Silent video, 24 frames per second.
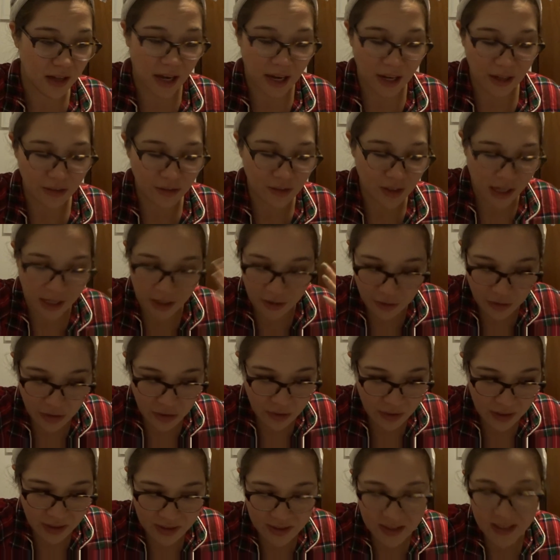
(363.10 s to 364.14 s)
I don't I don't know
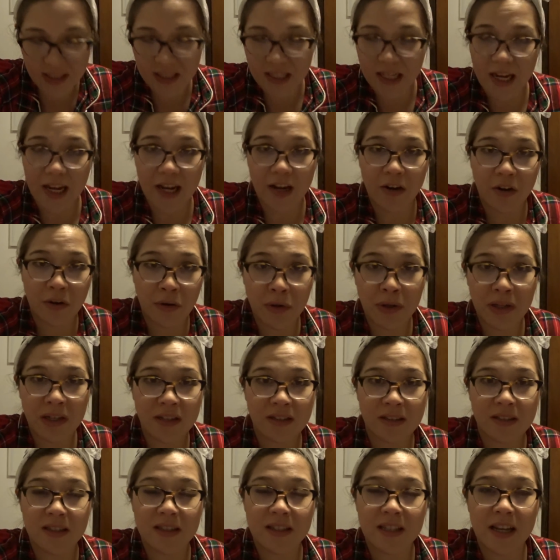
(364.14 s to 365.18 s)
what else to say. I don't know what
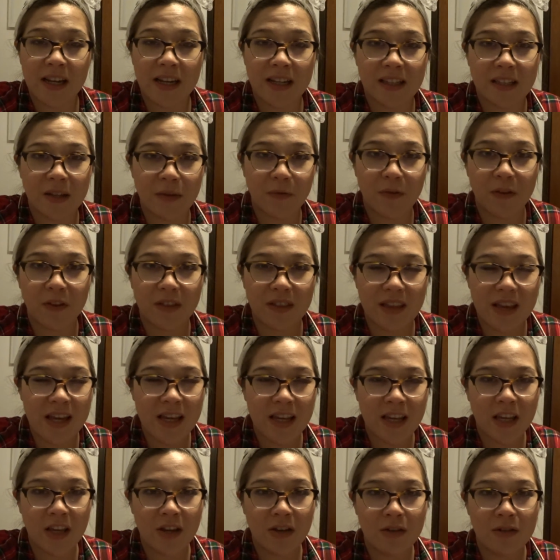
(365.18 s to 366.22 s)
else to say except for
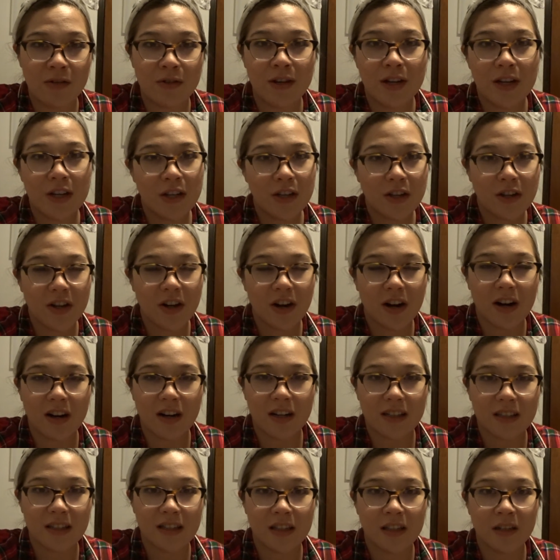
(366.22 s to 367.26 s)
thank you. You're
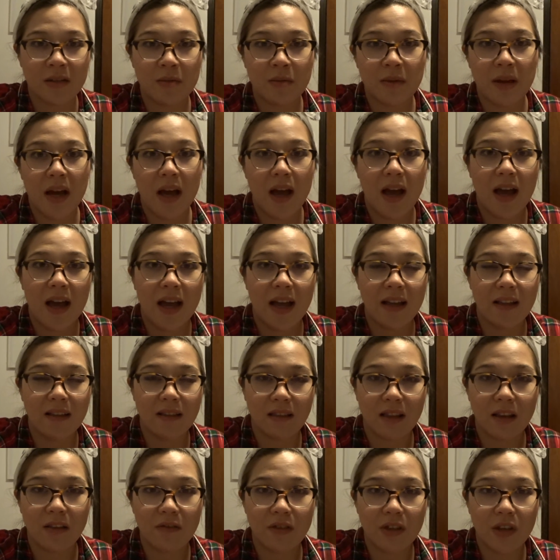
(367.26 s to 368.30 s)
awesome. I
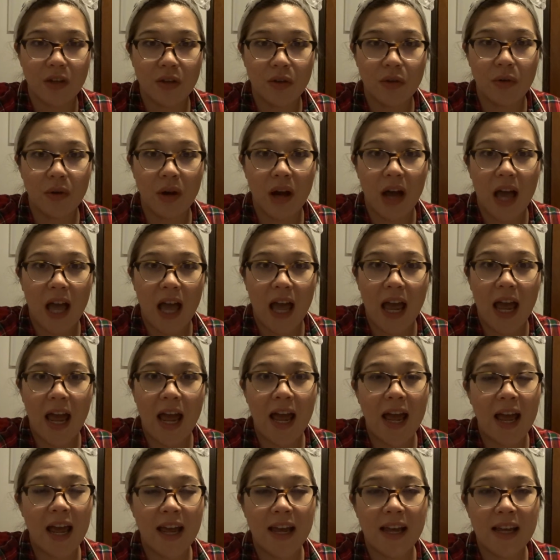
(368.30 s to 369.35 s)
love you.
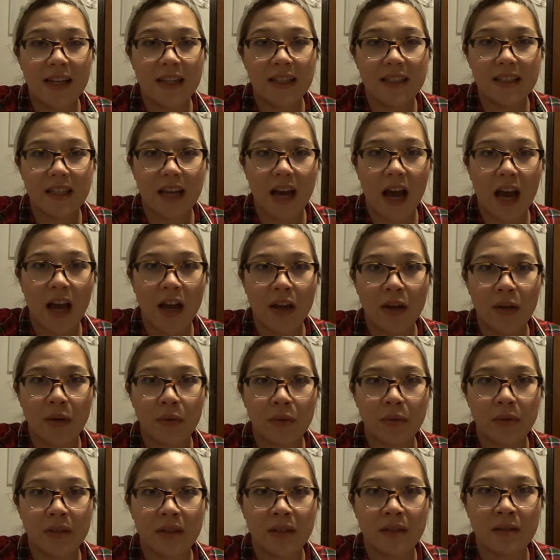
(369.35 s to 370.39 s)
And I
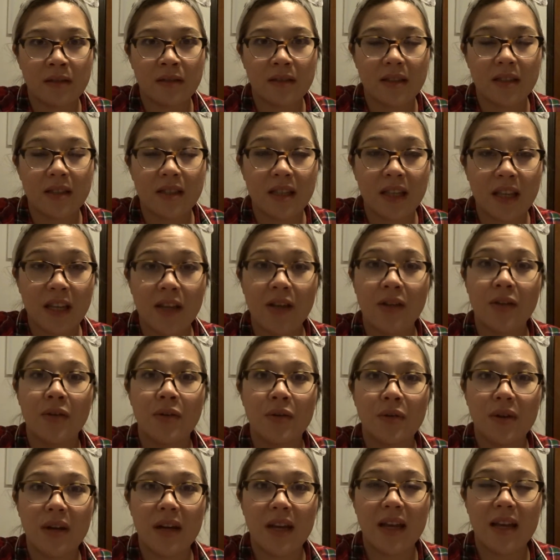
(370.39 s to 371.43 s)
will see
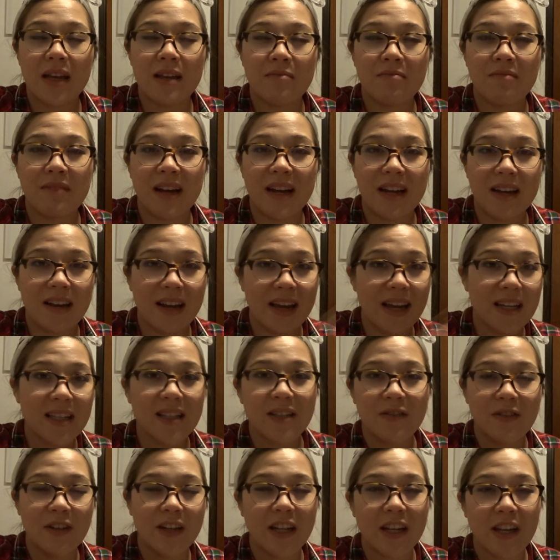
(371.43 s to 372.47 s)
you in my
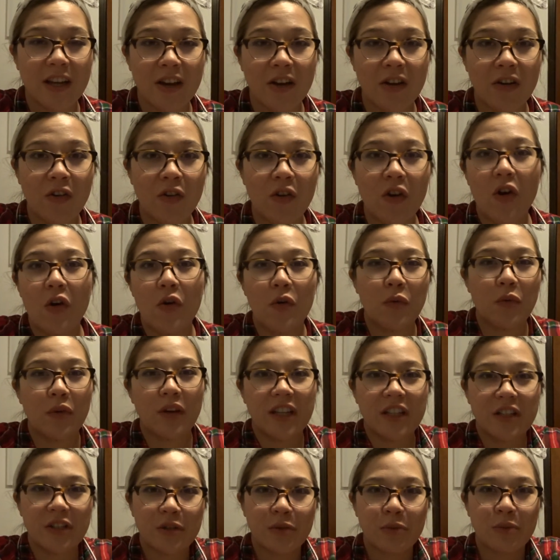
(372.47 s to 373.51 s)
next video,
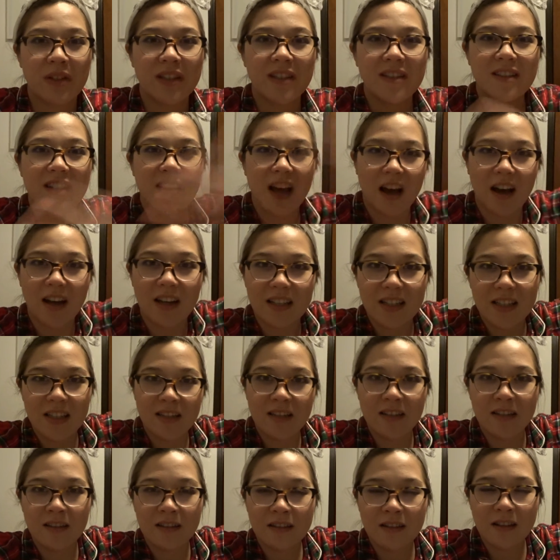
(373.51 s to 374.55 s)
which will
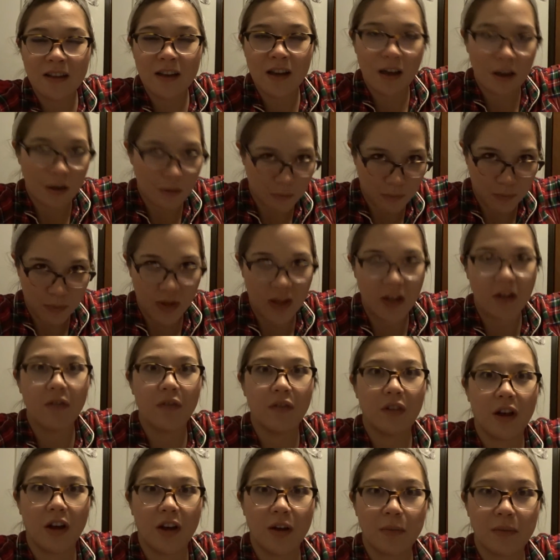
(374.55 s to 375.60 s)
not be a
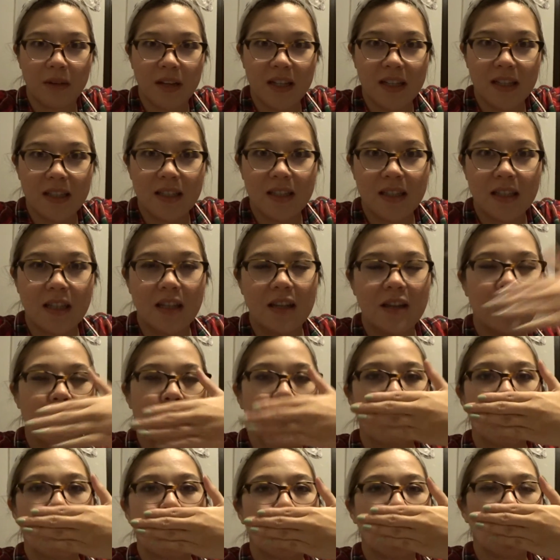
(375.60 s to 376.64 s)
vlogmas.
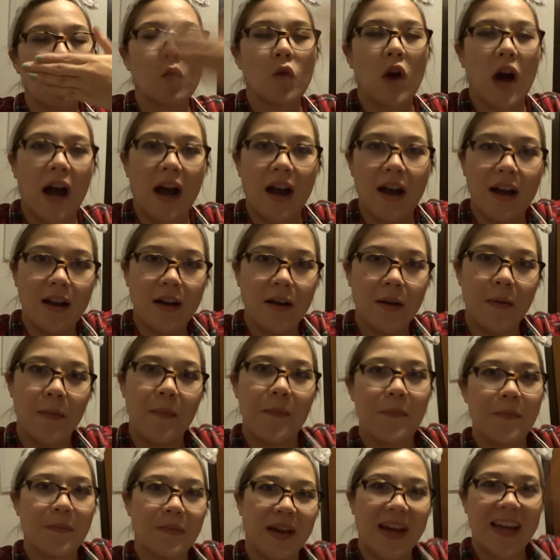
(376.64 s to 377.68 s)
Mwah.
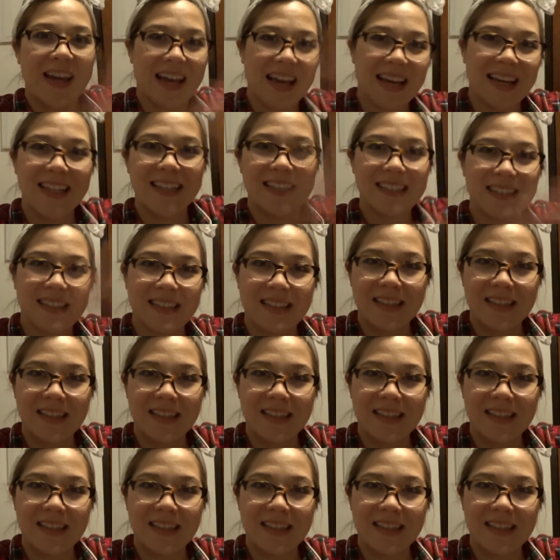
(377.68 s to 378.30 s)
Bye guys.